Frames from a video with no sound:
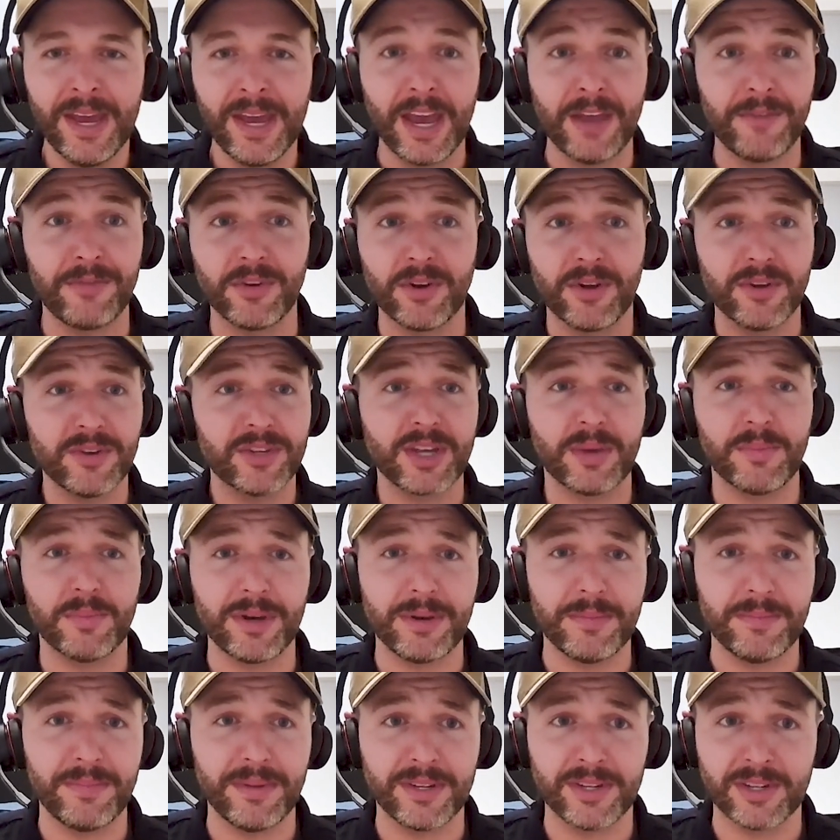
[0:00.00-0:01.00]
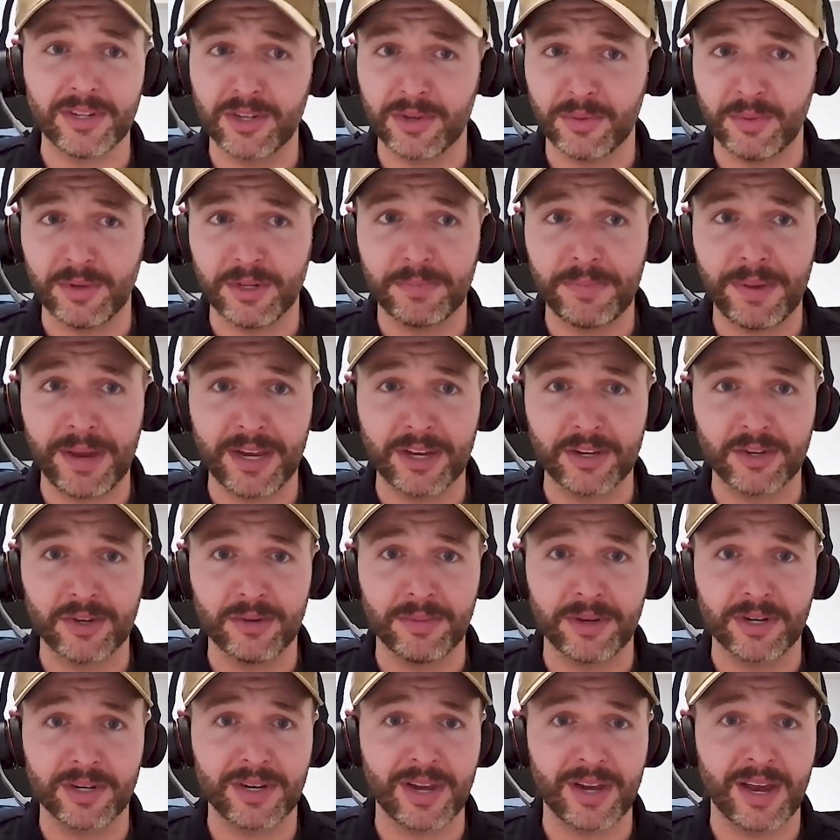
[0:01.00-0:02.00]
If you know someone in business who is paying
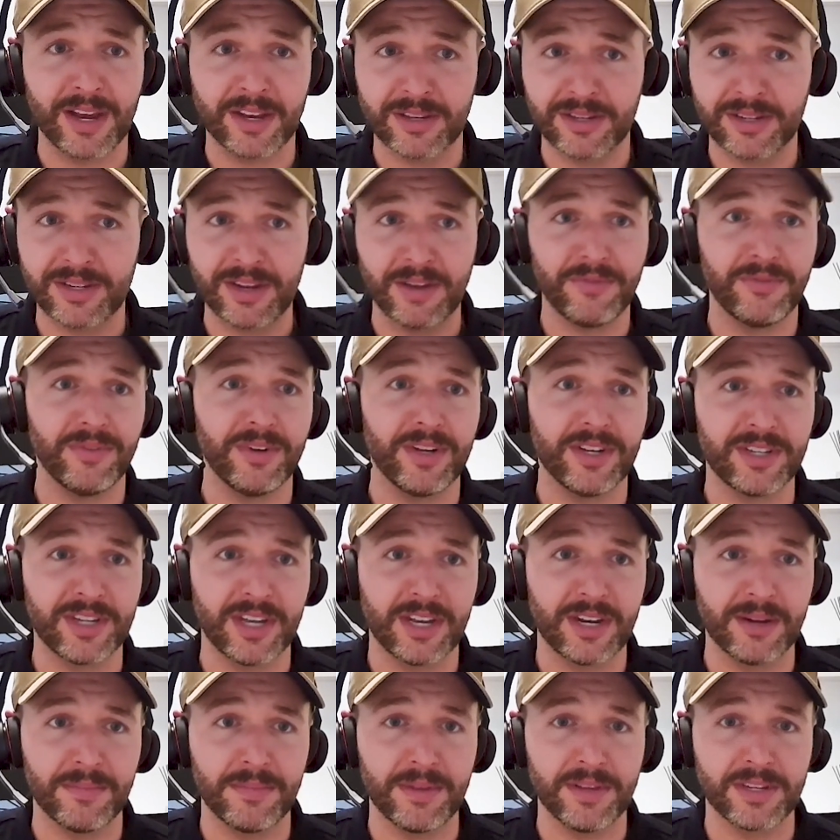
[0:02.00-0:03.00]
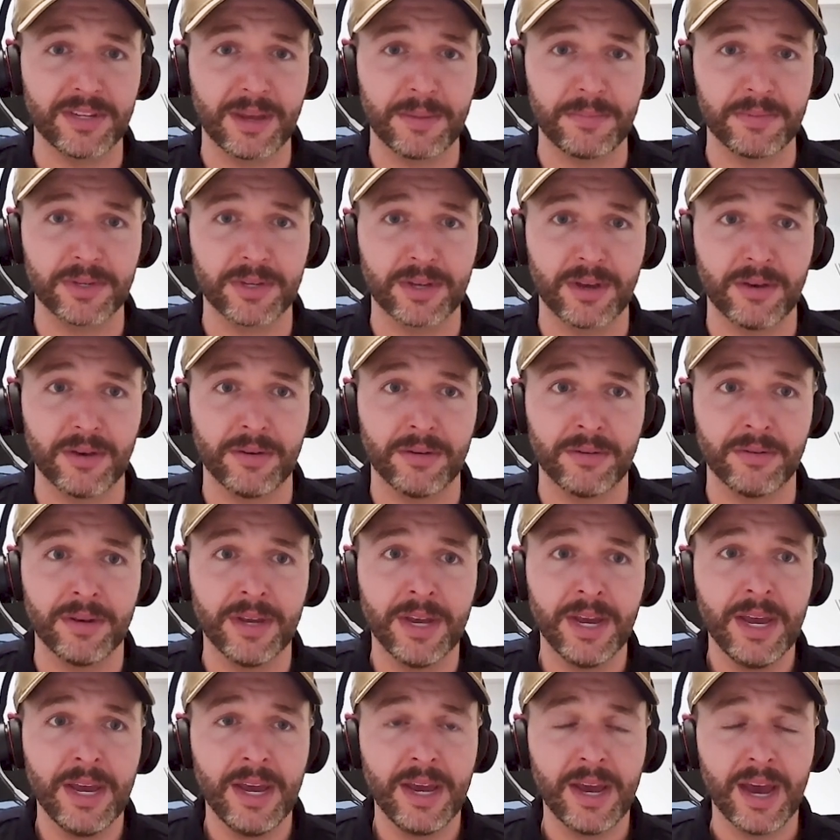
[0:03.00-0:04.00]
too much tax, definitely send them this episode.
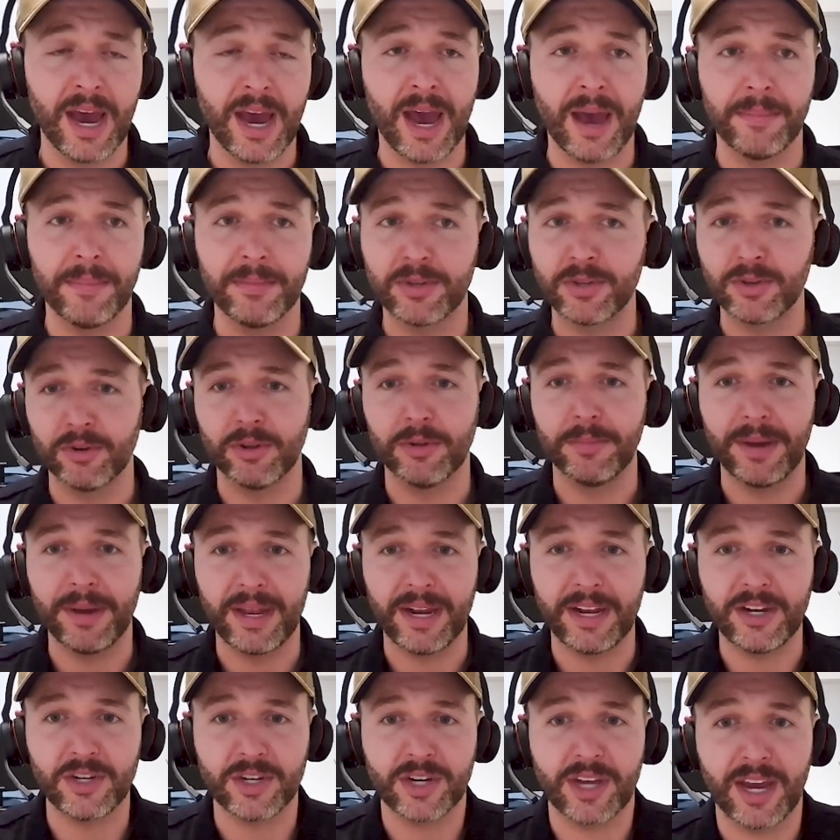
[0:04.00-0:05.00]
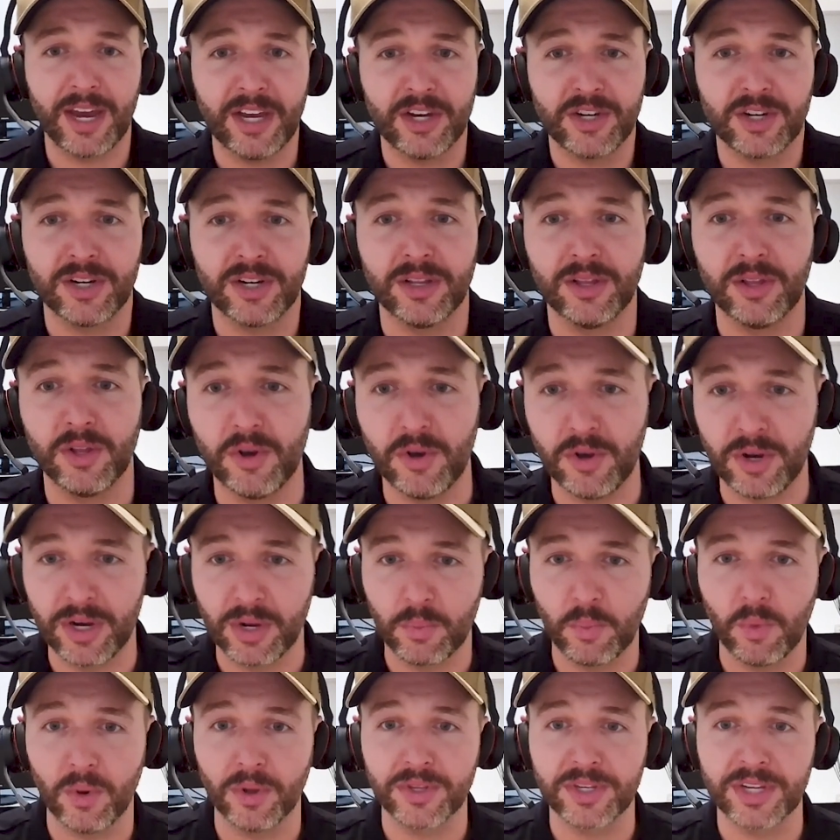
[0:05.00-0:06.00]
It's all about education and
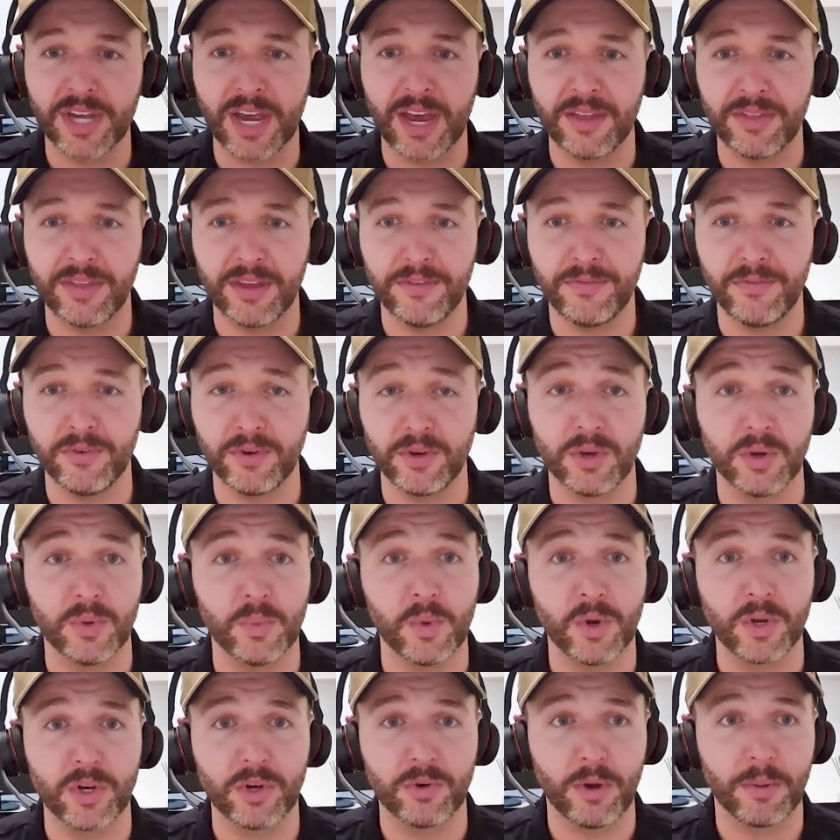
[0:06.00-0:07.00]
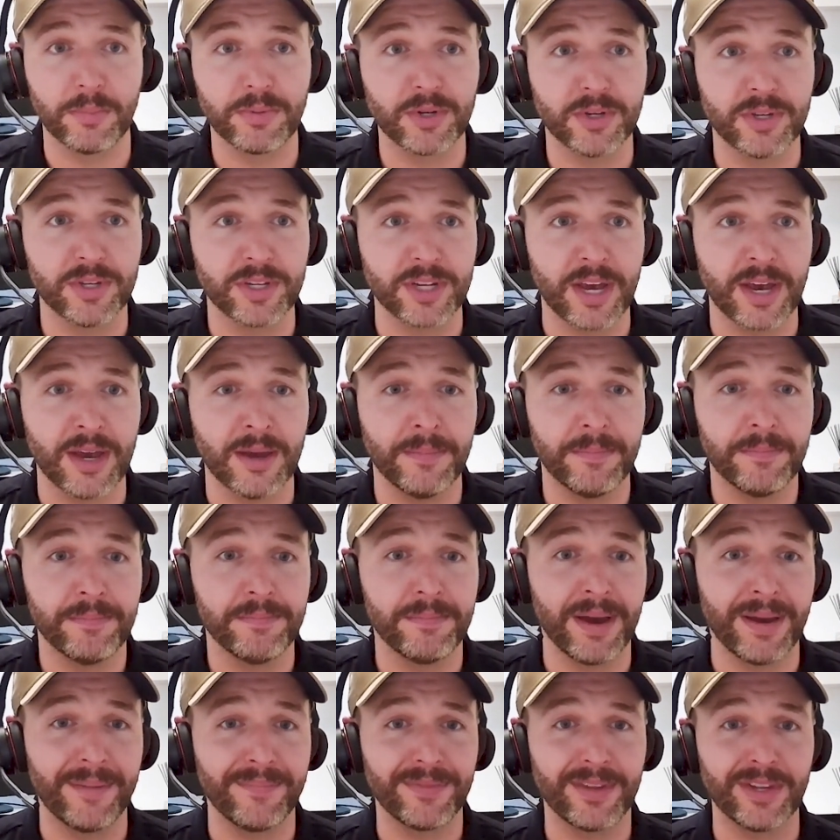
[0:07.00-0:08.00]
learning what's out there for you and what your options are.
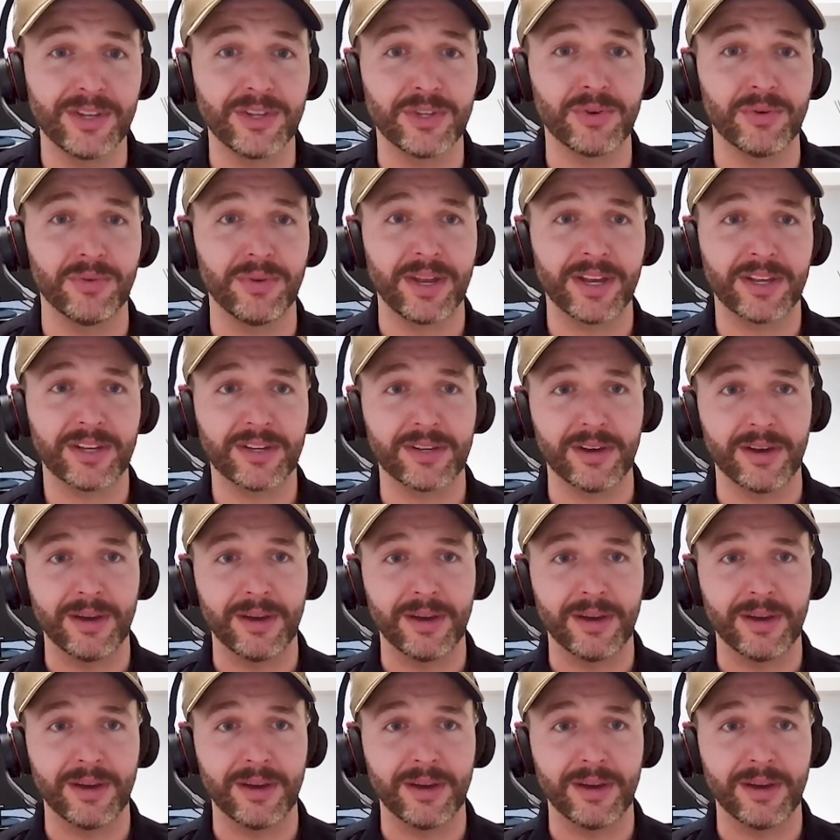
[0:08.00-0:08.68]
But until next